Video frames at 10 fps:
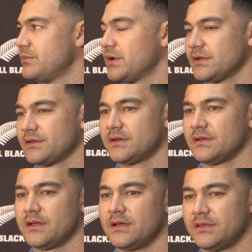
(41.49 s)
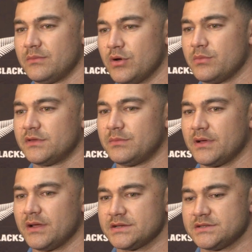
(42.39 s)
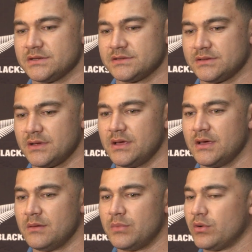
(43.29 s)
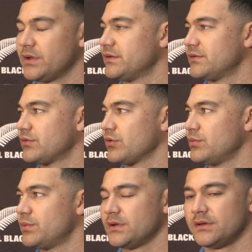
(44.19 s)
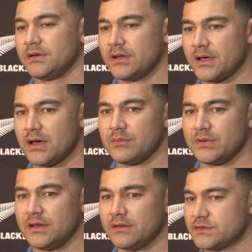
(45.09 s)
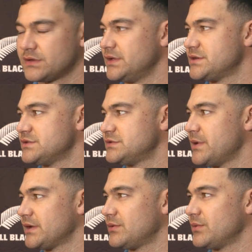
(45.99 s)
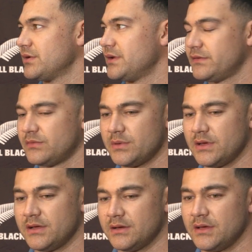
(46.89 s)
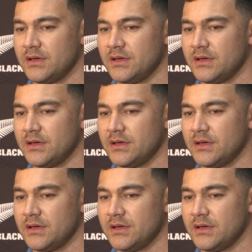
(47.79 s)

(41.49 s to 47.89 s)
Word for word: But I think at, at the moment it's about us just building as a group and um, getting those connections back to where it needs to be to,